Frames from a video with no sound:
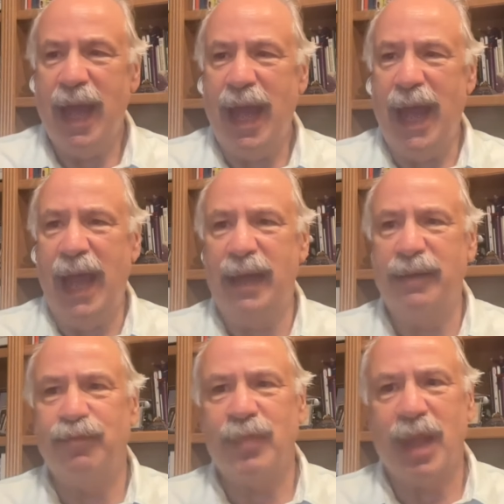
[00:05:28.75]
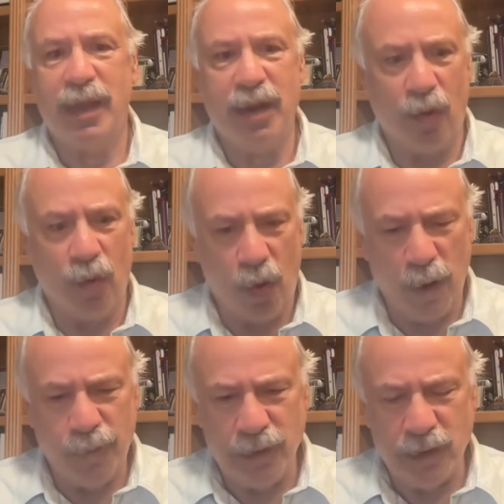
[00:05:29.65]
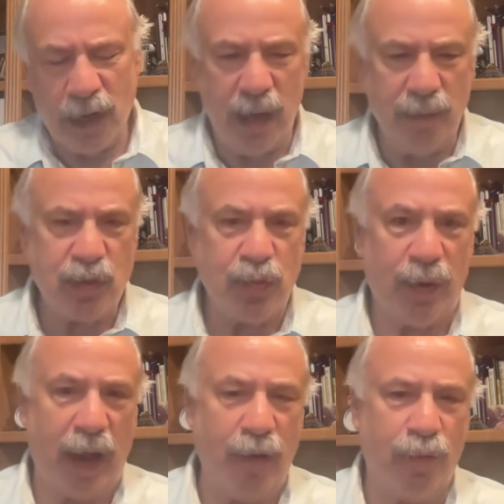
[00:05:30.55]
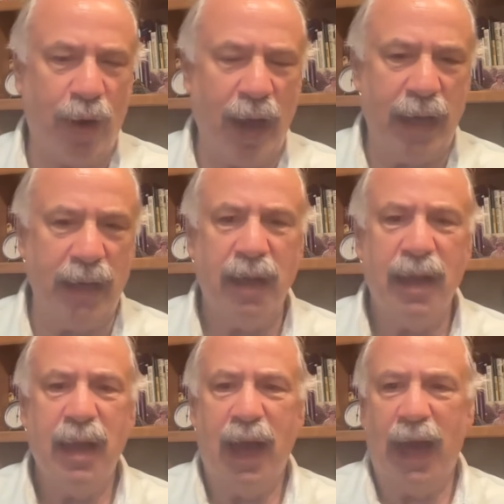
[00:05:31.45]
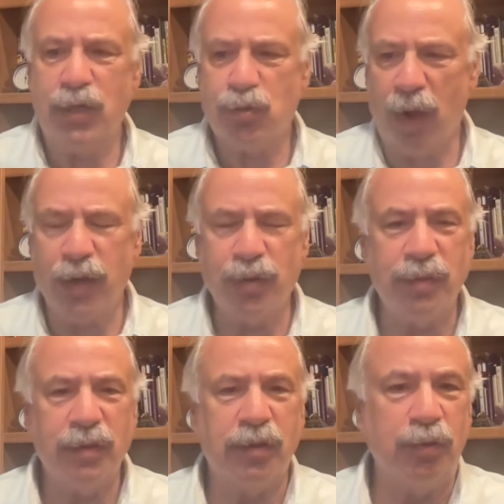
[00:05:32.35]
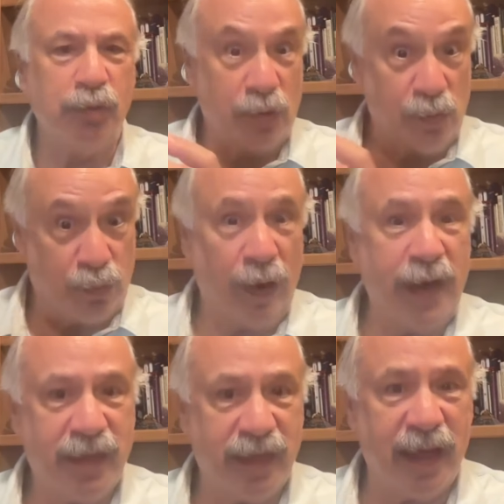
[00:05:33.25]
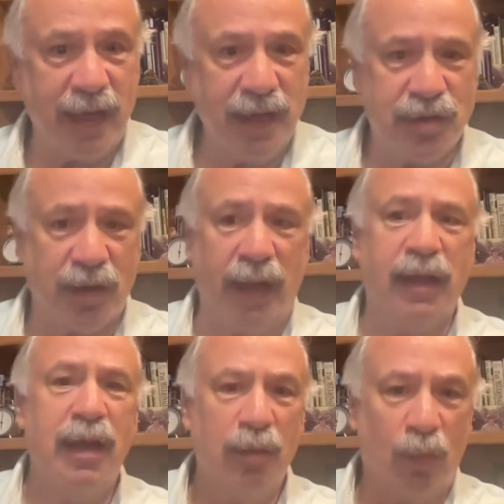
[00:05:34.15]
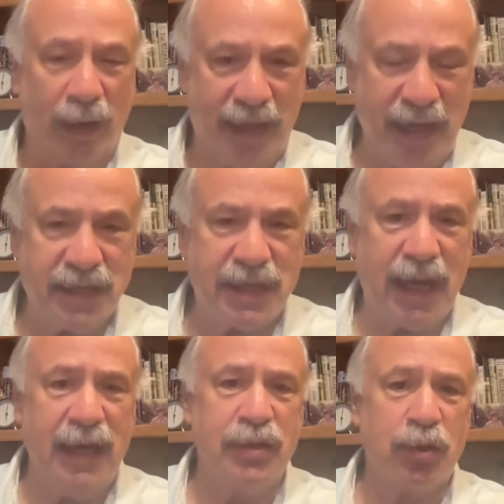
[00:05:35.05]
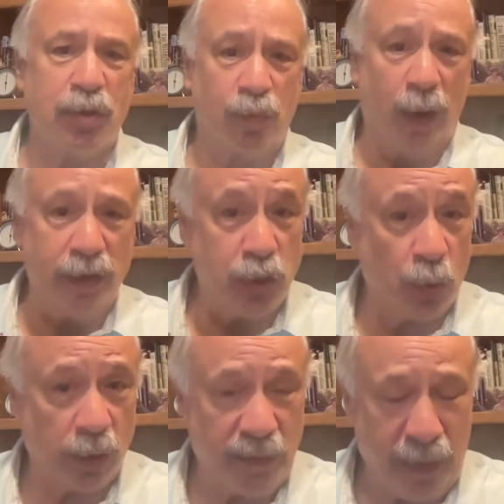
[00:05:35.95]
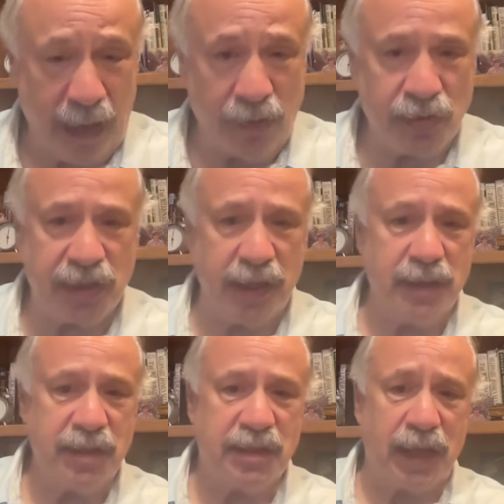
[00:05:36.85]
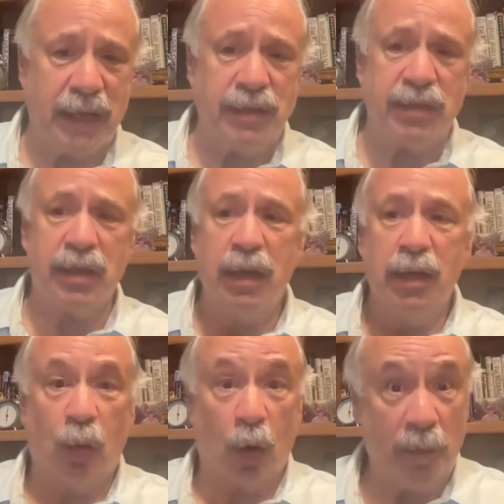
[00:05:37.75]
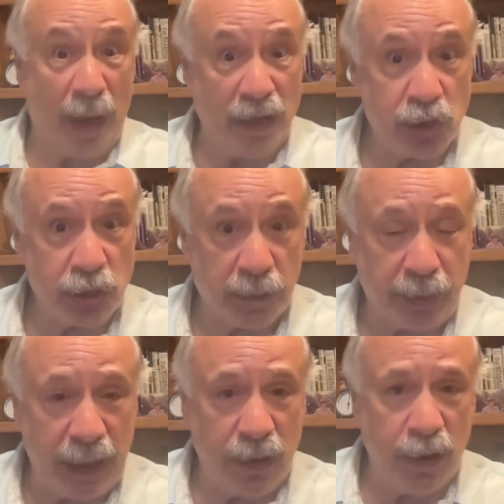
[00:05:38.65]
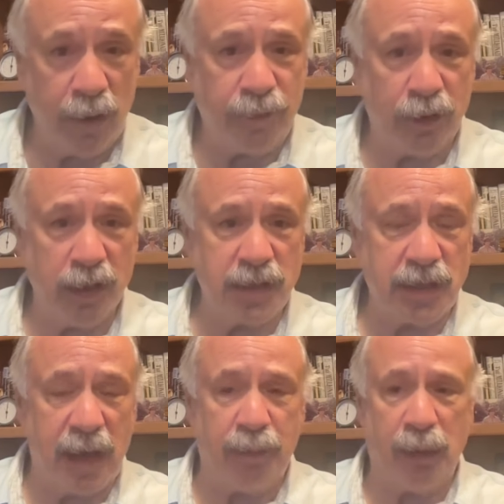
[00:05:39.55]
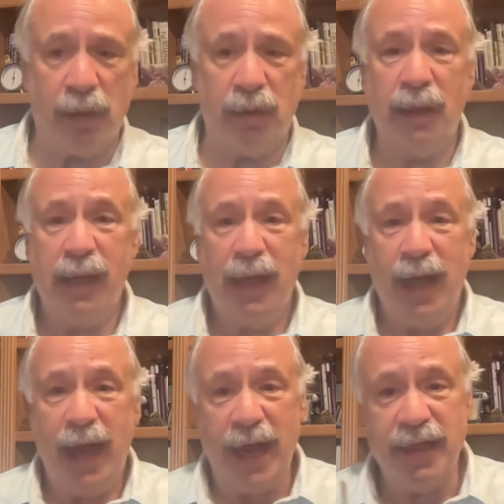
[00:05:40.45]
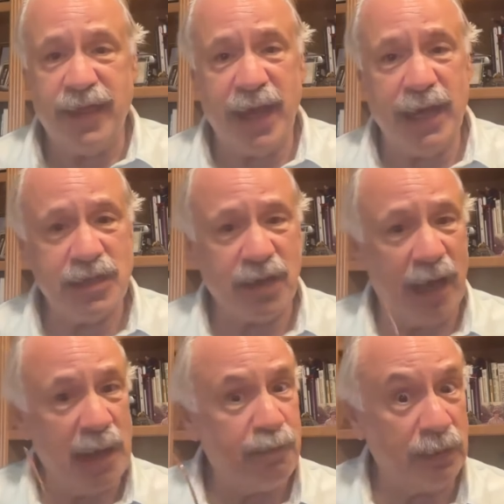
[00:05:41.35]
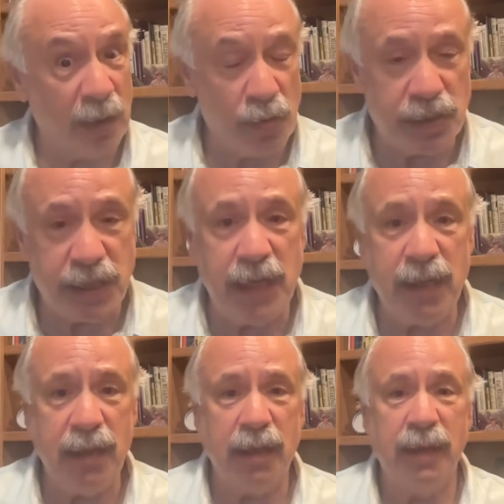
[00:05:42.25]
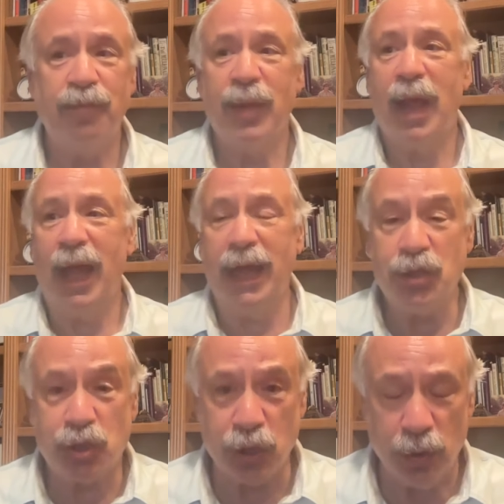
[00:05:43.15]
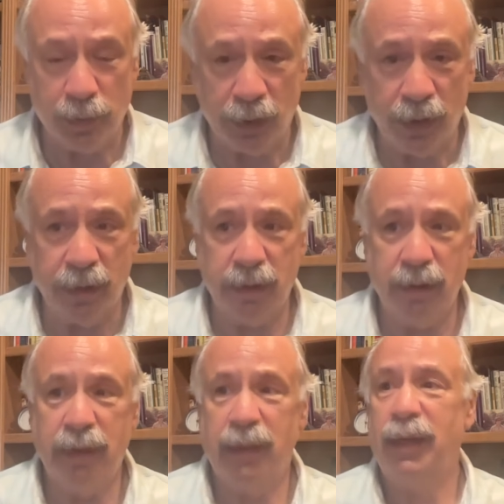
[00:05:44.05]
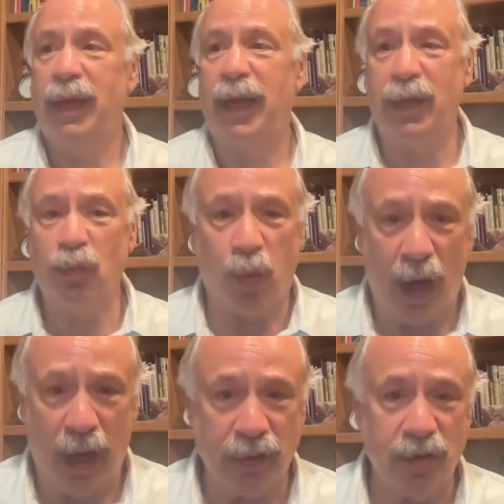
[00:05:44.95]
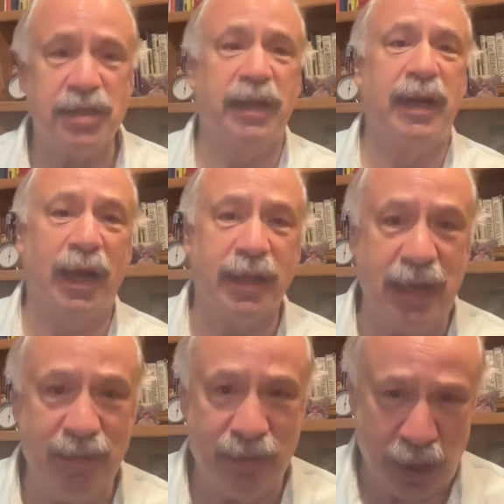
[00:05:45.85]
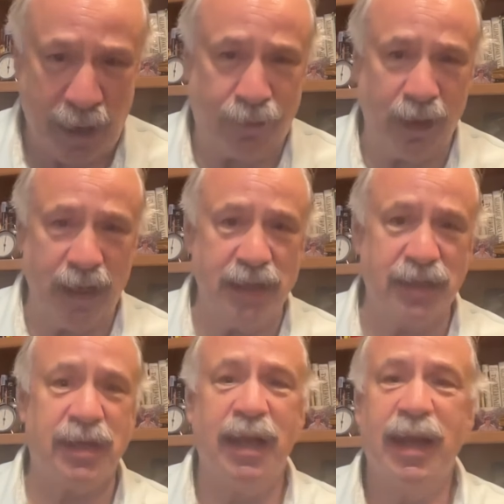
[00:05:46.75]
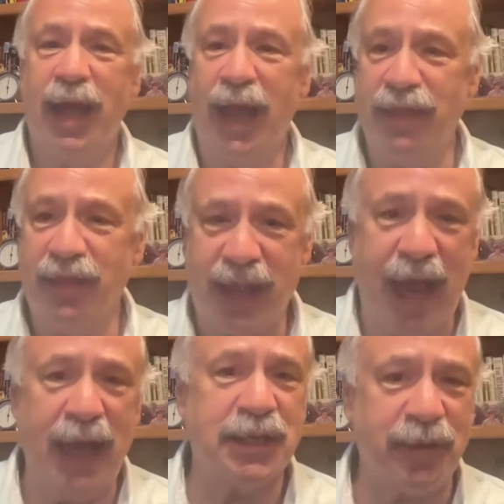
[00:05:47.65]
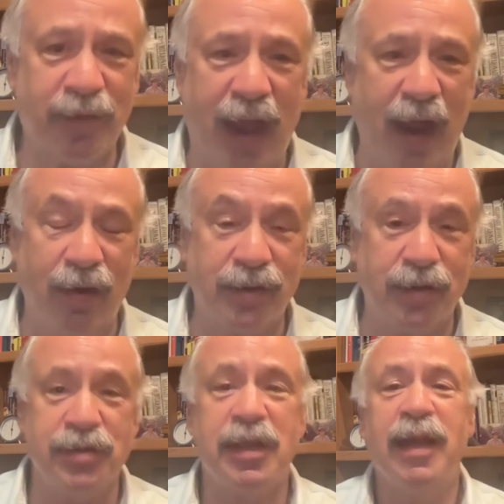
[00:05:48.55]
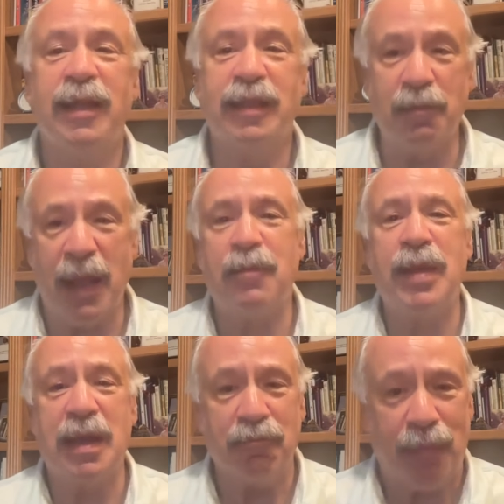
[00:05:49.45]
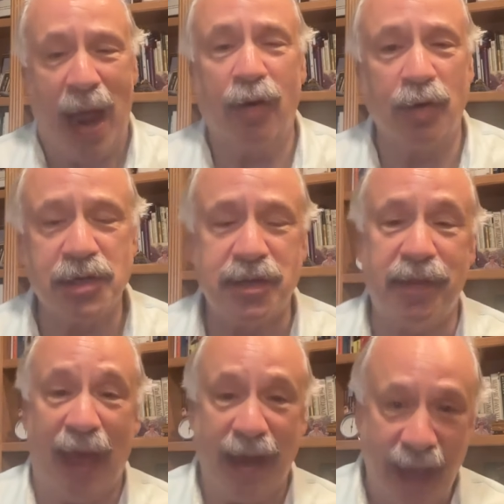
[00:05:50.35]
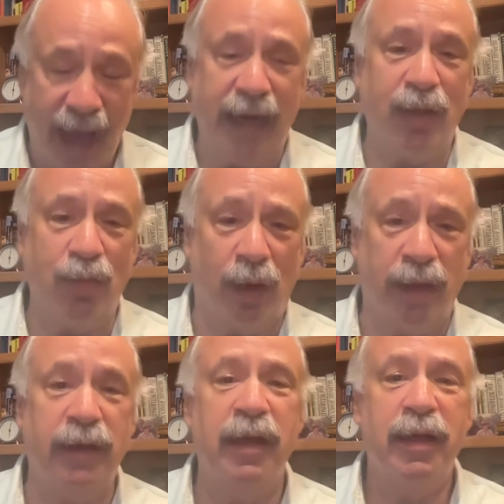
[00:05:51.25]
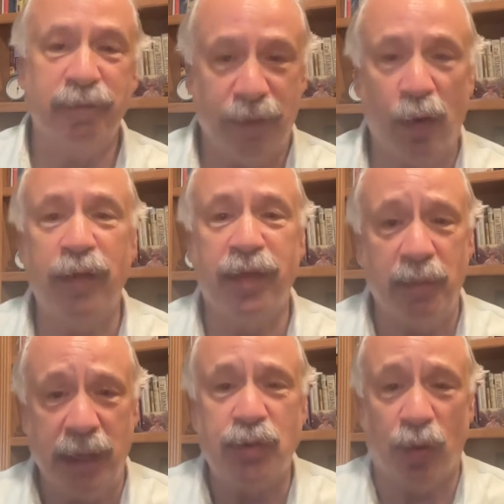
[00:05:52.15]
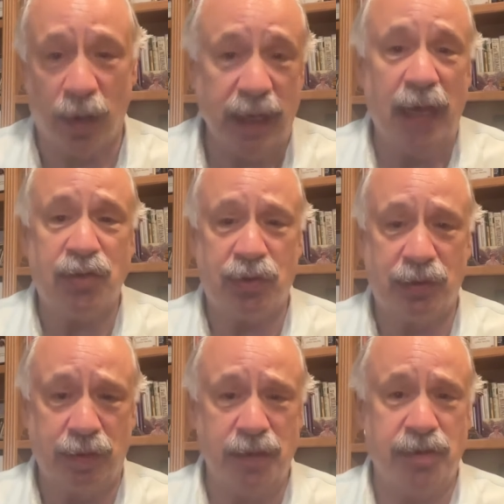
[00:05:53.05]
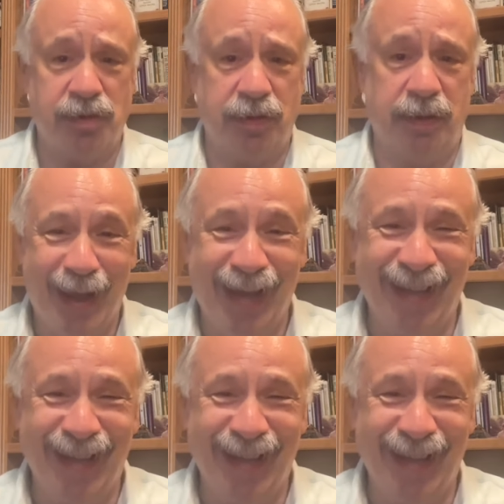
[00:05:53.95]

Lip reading: And, oftentimes when I write, I try to include great things like what he says or what Jordan Peterson says or Ben Shapiro, for example, and things like Pelosi and Schumer and Waters and Hakeem Jeffries and the cast of characters that make me embarrassed that anyone voted them into our national legislature.